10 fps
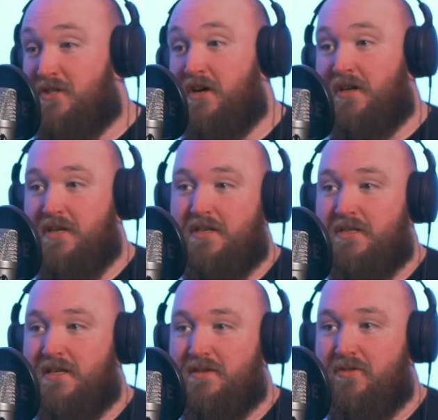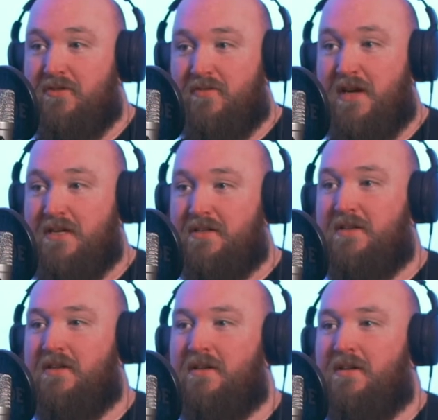turkeys can tell if you're afraid.
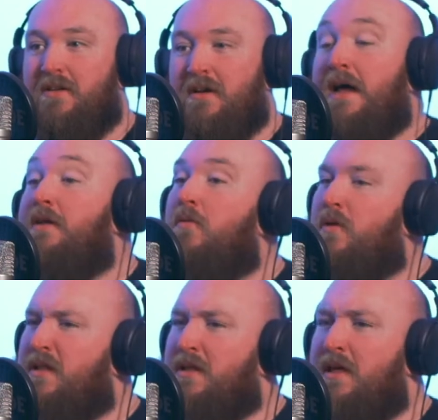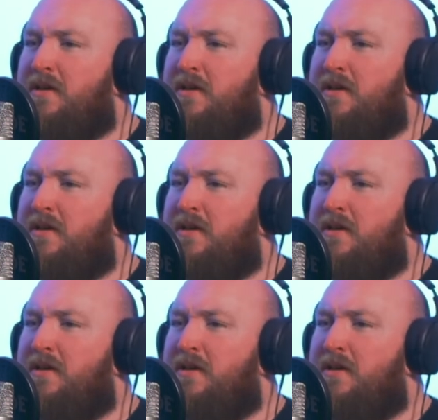Yeah. And look, the